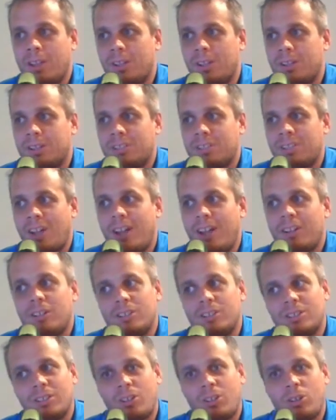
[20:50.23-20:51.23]
style
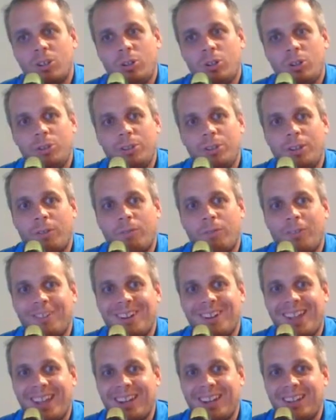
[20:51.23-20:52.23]
is a little different,
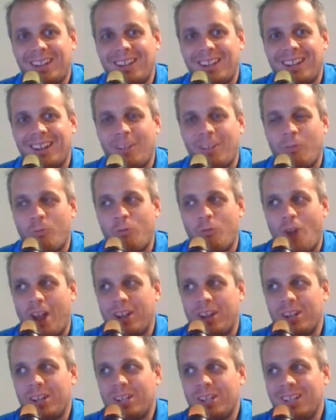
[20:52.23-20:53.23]
and
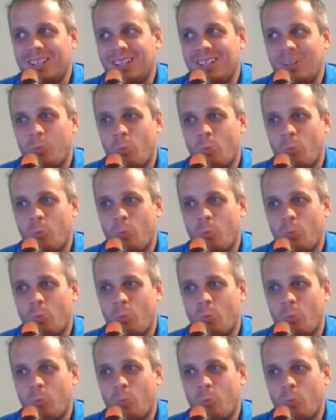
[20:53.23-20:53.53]
writing